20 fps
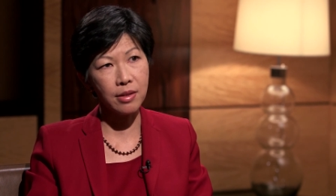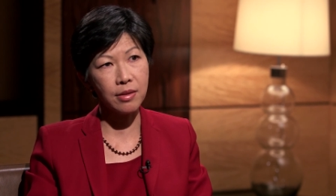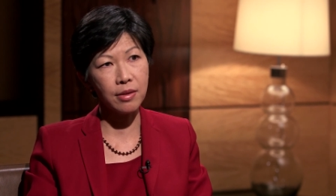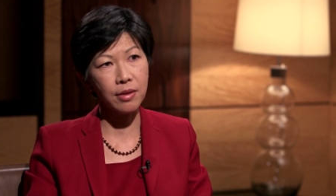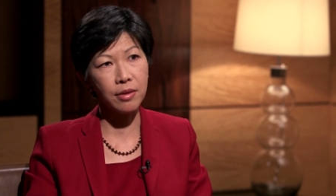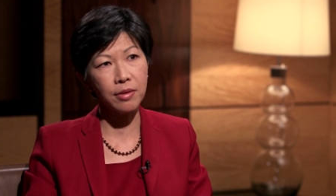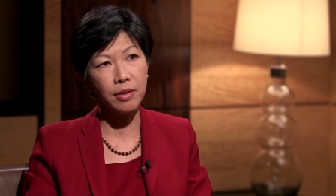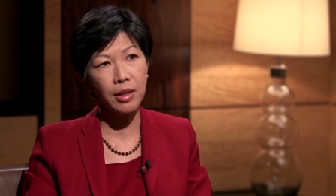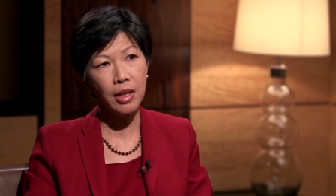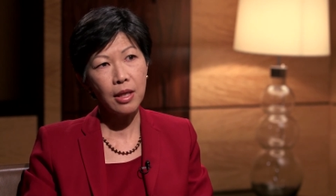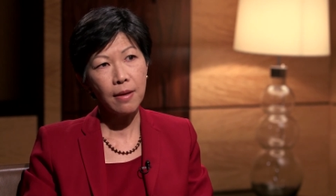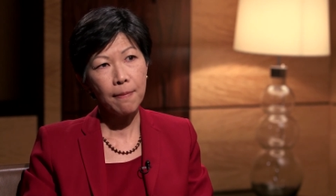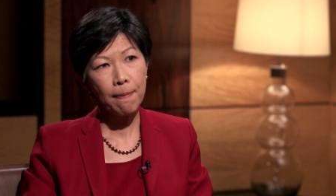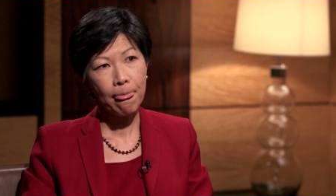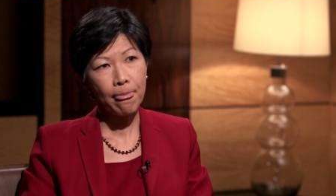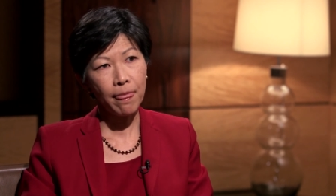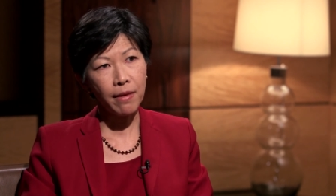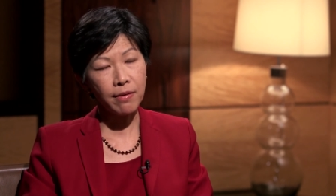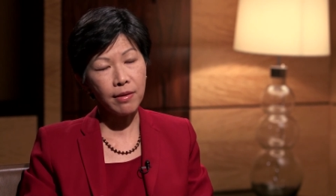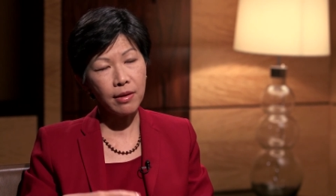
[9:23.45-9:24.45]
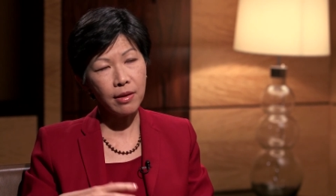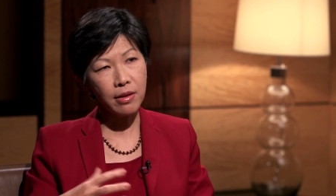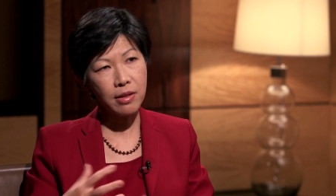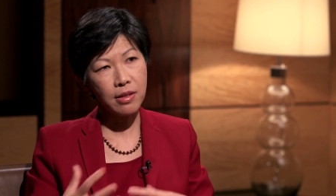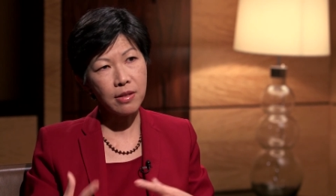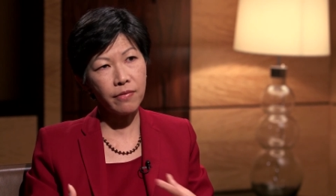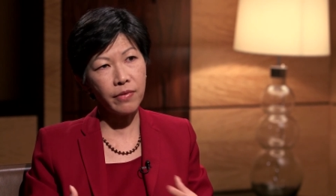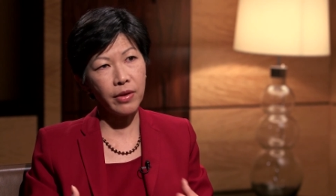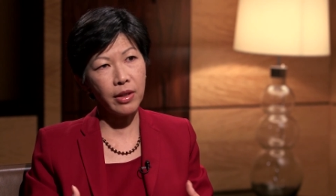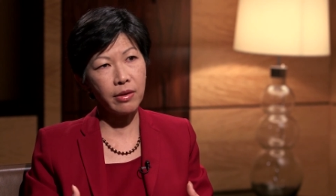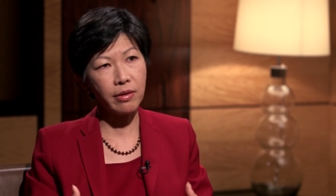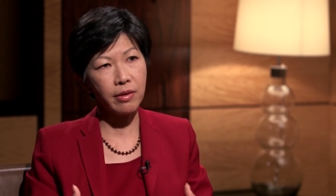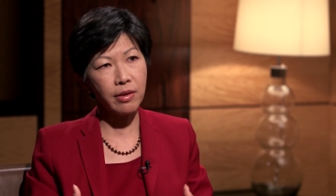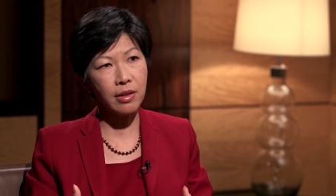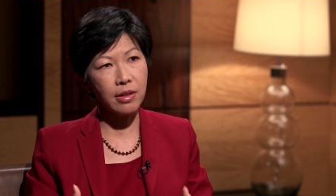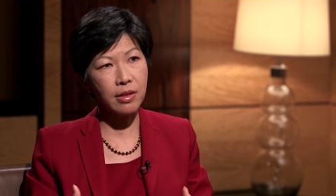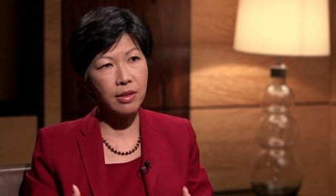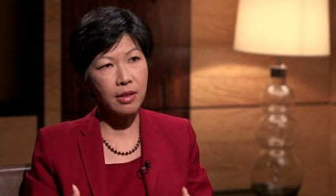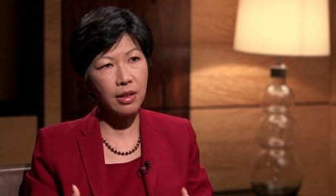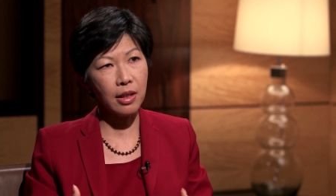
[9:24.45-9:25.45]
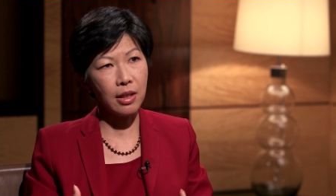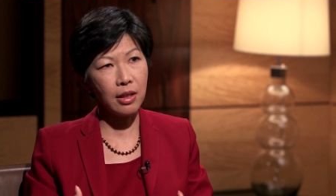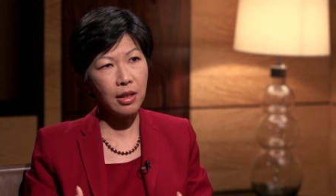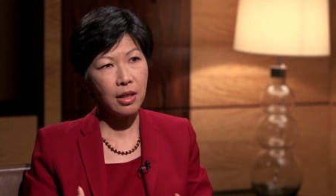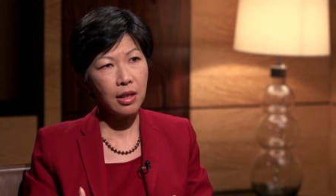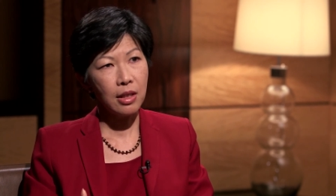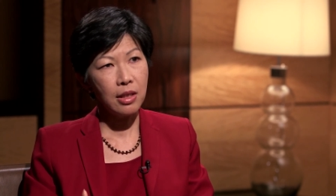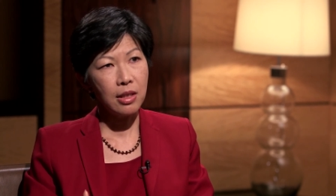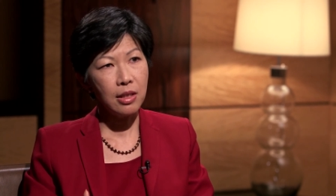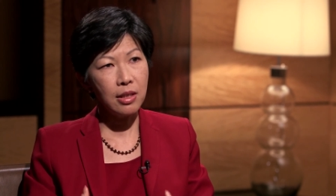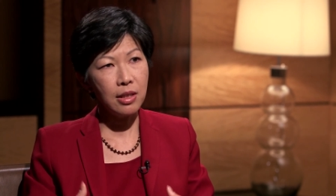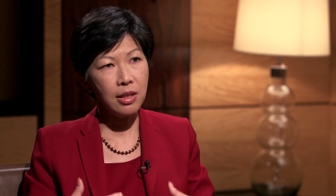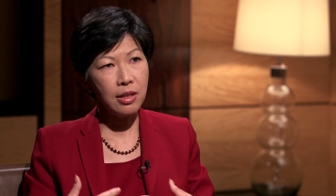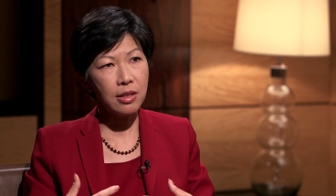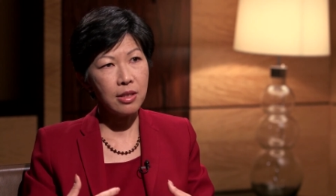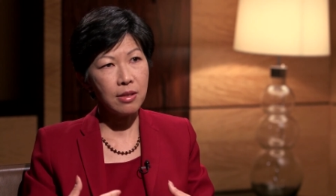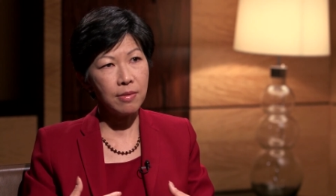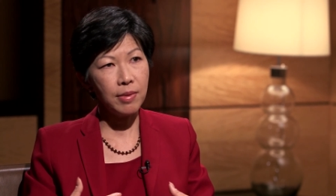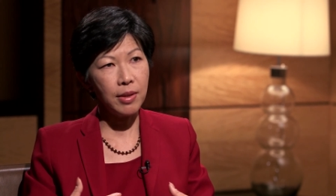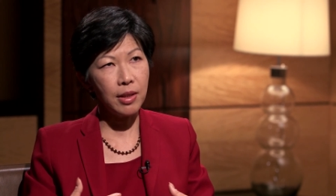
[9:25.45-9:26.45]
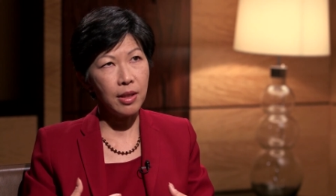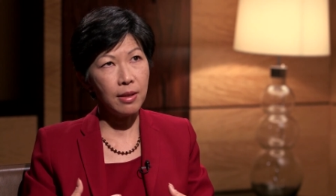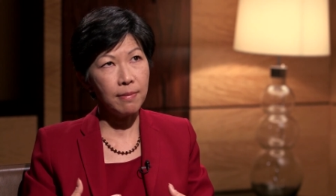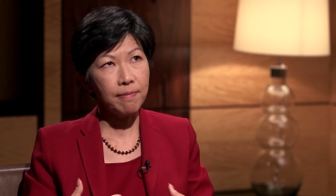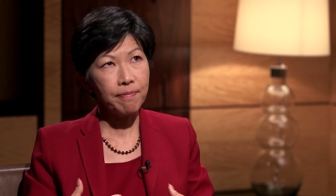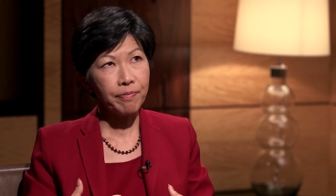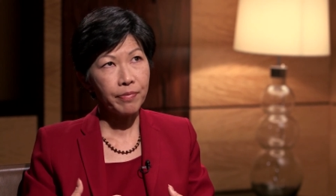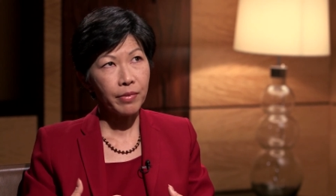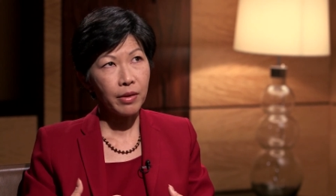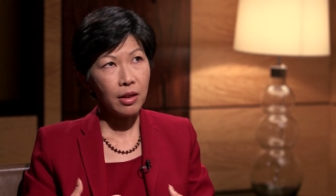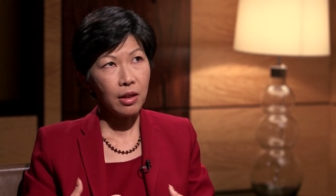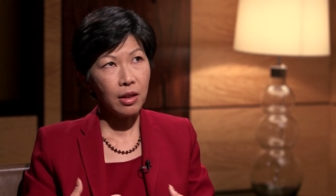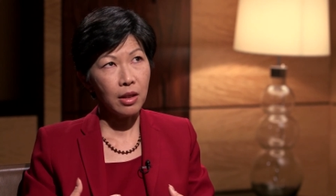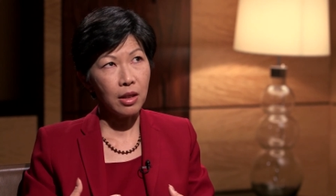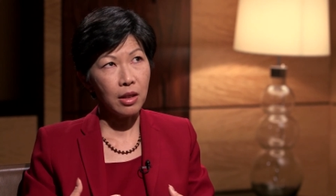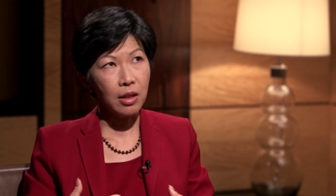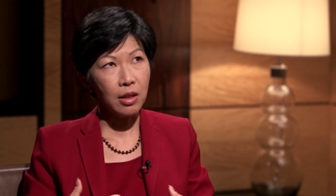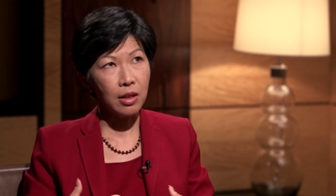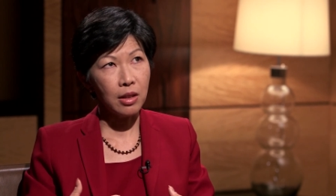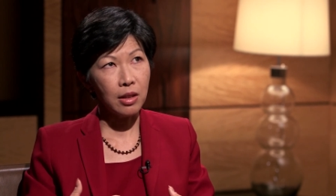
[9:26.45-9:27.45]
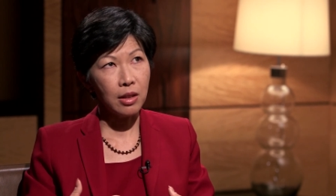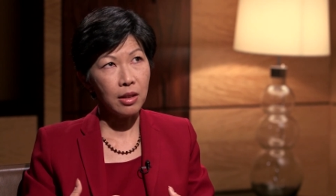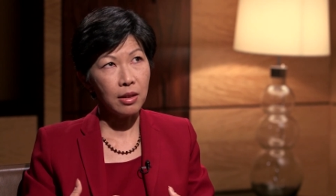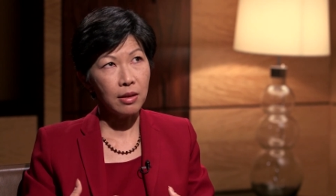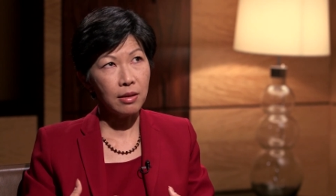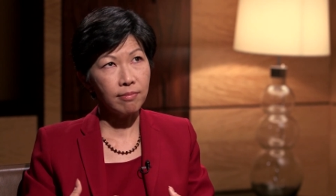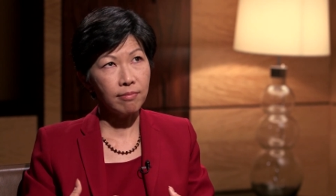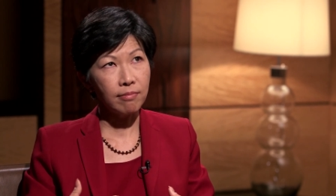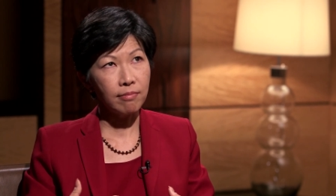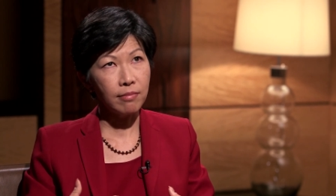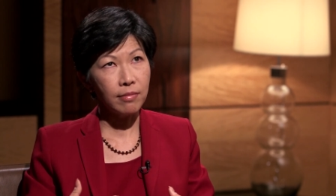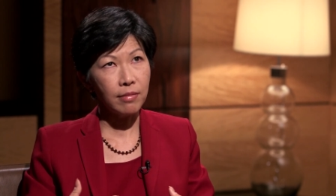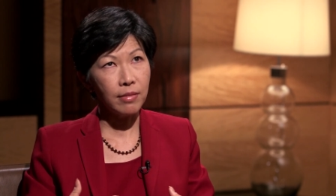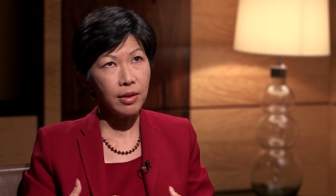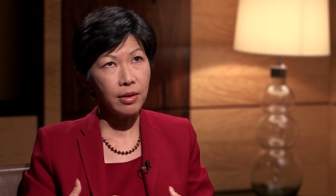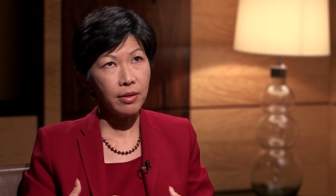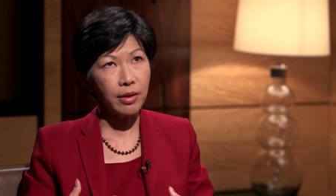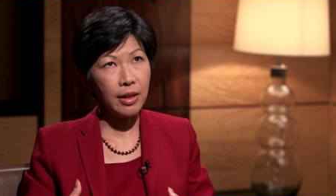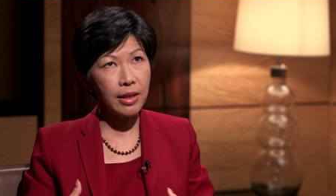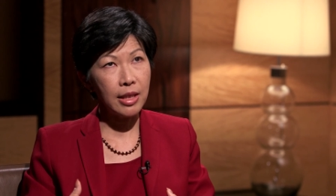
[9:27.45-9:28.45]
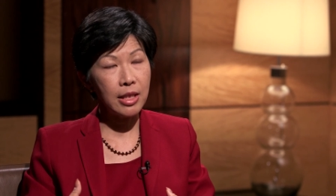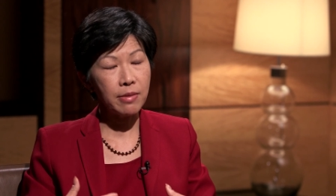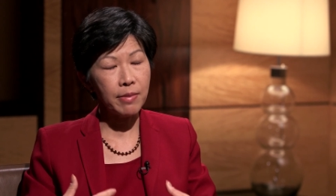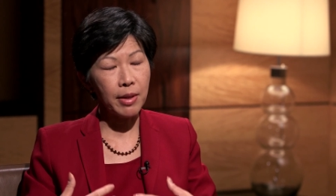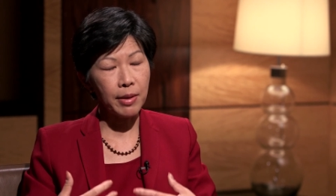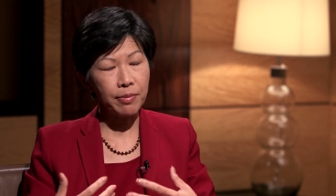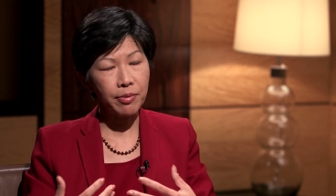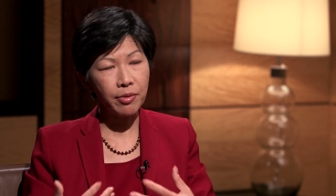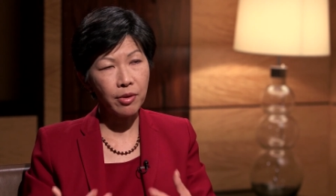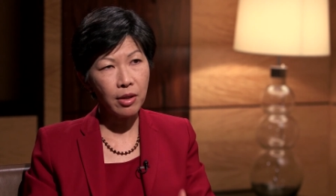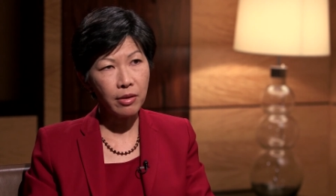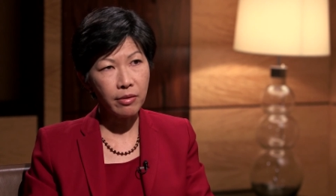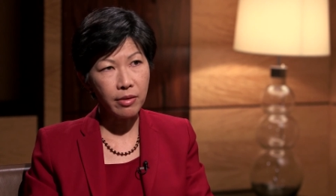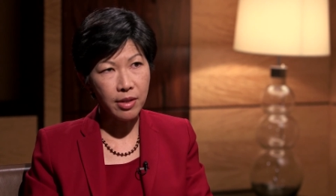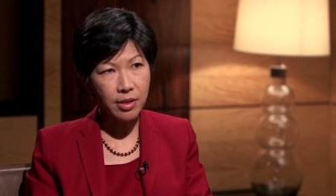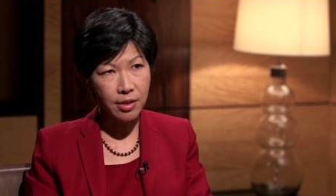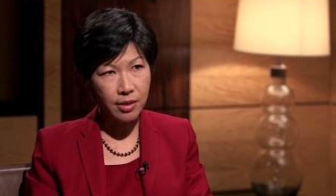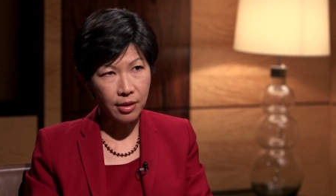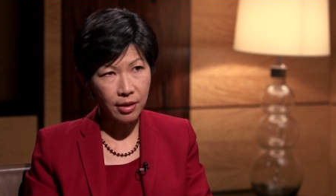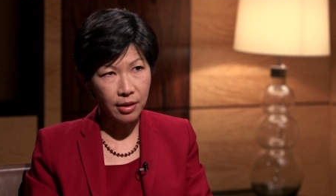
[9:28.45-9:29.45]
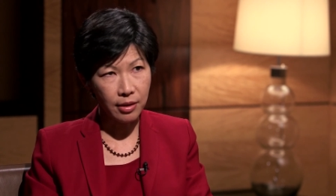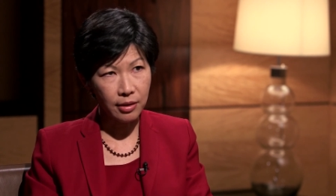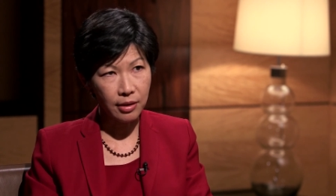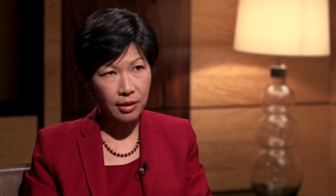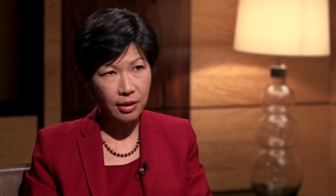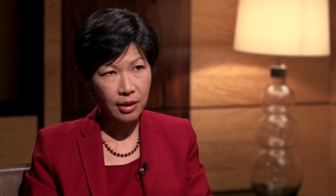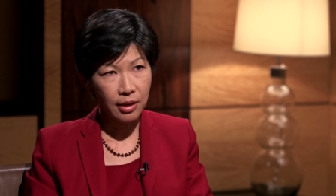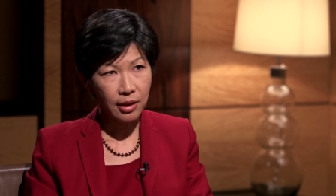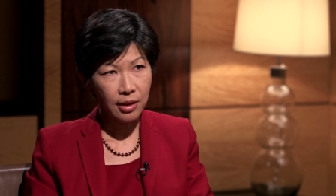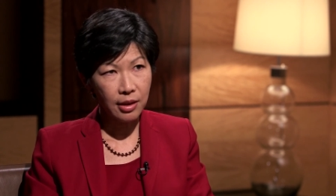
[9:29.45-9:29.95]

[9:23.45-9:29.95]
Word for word: So there are lots of areas that need to be, uh, you know, they need to make progress on